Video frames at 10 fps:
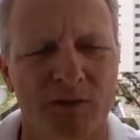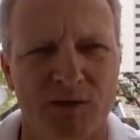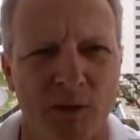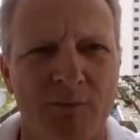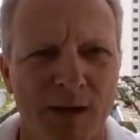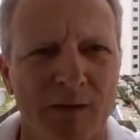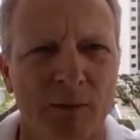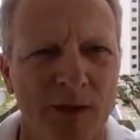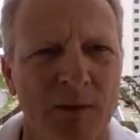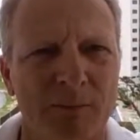to a medal
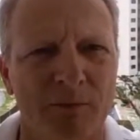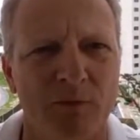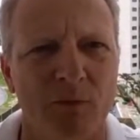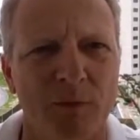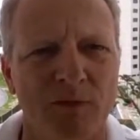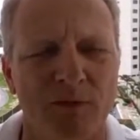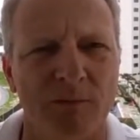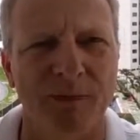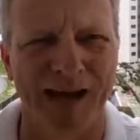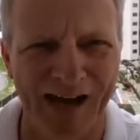winning performance,
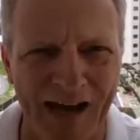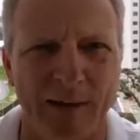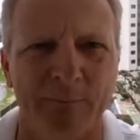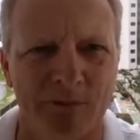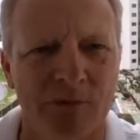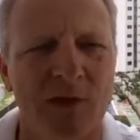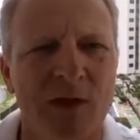and perhaps